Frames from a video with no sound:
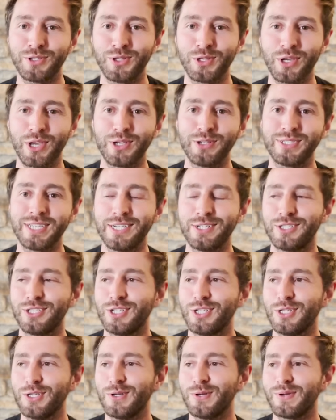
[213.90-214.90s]
that goes
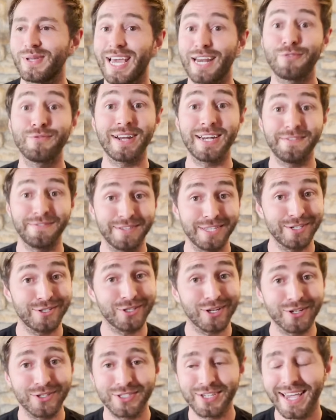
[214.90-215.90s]
into getting ready for these
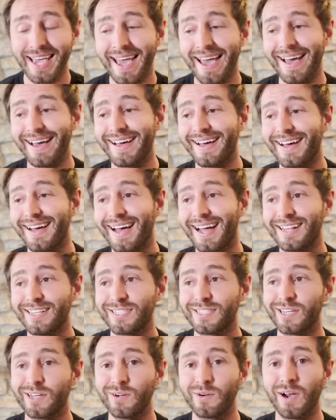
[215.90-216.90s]
shows. And
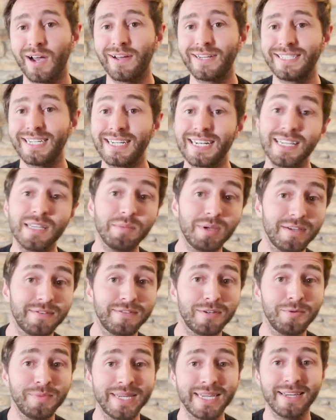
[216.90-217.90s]
so I did a little bit of
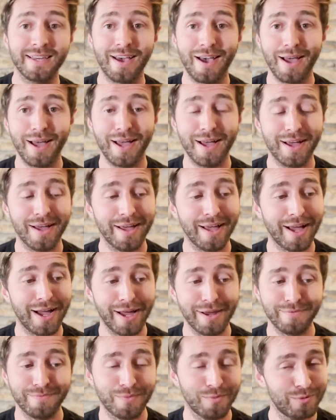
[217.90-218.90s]
filming.
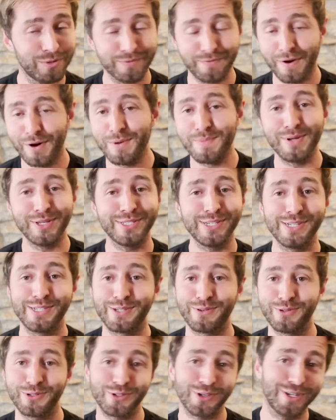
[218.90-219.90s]
I was very busy,
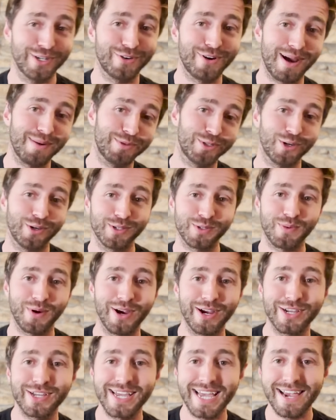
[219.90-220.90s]
so I was trying to grab shots
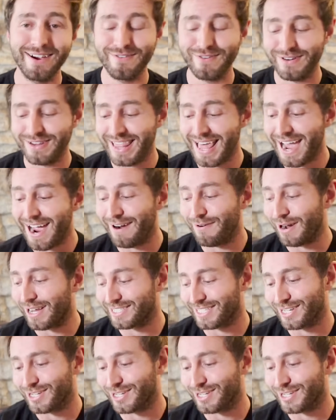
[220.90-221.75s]
here and there as I